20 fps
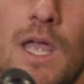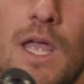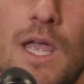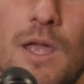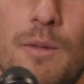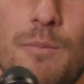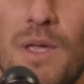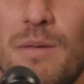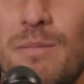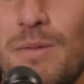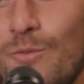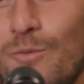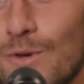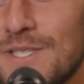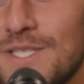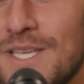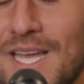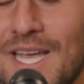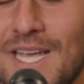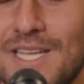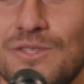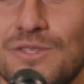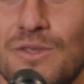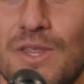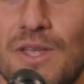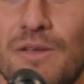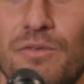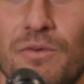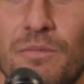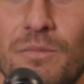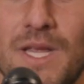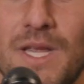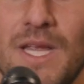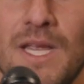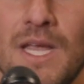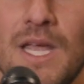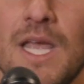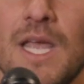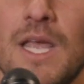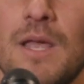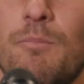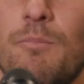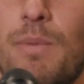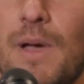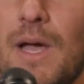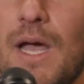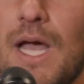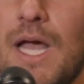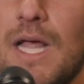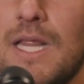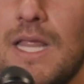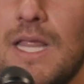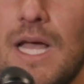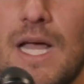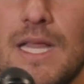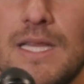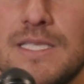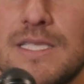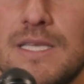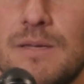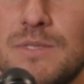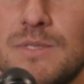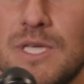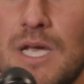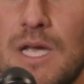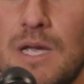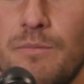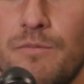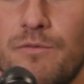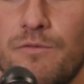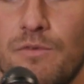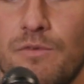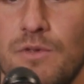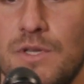Maybe it was the case today for me, but at the same time,